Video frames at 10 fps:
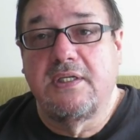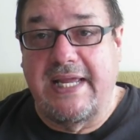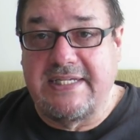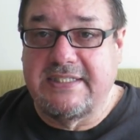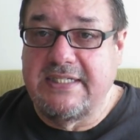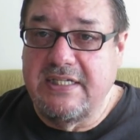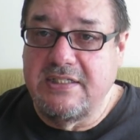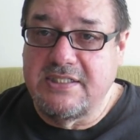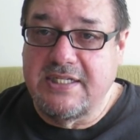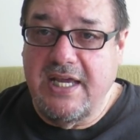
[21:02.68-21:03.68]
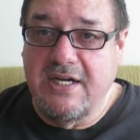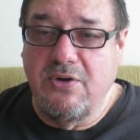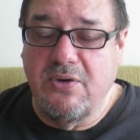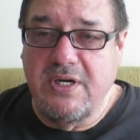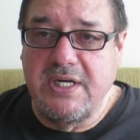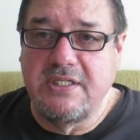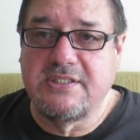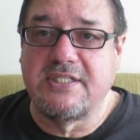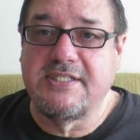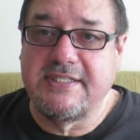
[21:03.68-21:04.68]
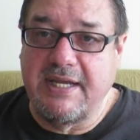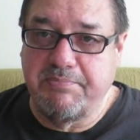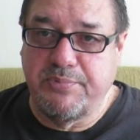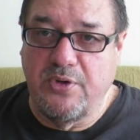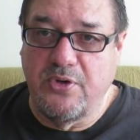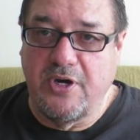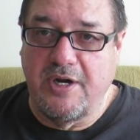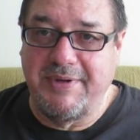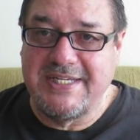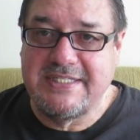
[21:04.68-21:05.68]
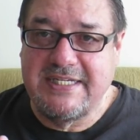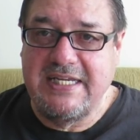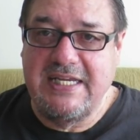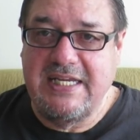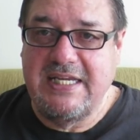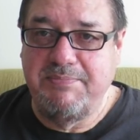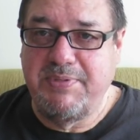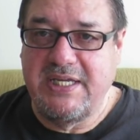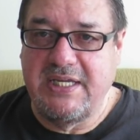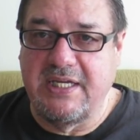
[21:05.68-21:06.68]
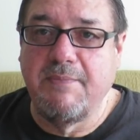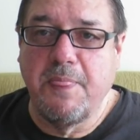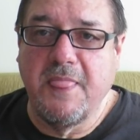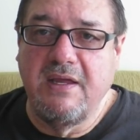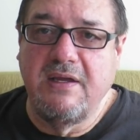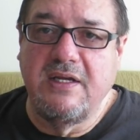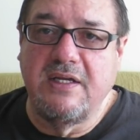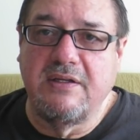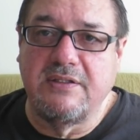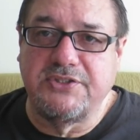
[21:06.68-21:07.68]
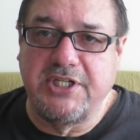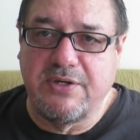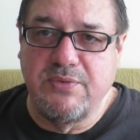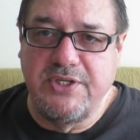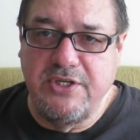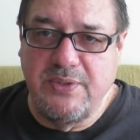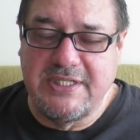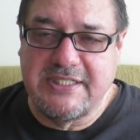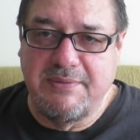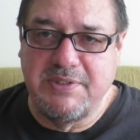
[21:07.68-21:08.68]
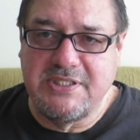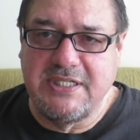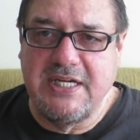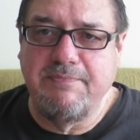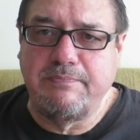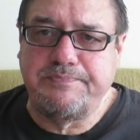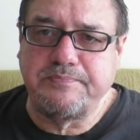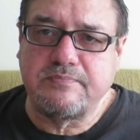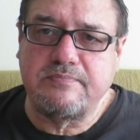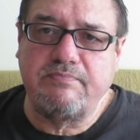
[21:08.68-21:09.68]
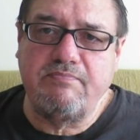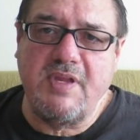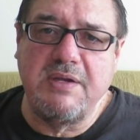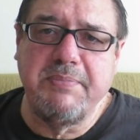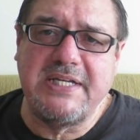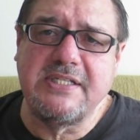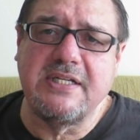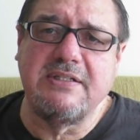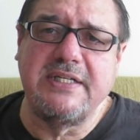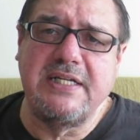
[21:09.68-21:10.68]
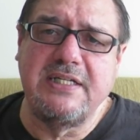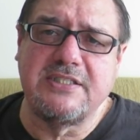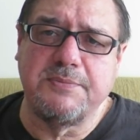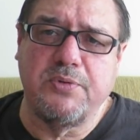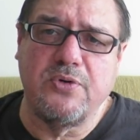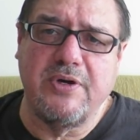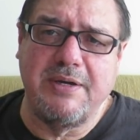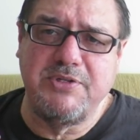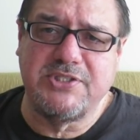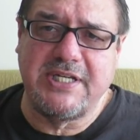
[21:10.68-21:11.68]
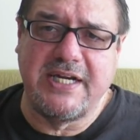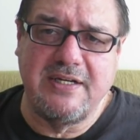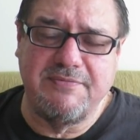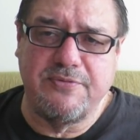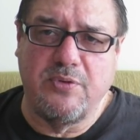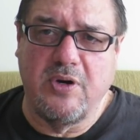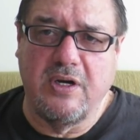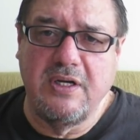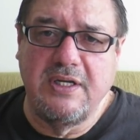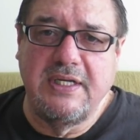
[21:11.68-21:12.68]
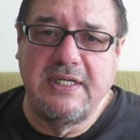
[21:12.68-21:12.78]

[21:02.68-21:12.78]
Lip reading: Last thing in this category is the STEP program, S-T-E-P. Check with the U.S. Embassy. Basically, it's a program you sign up for,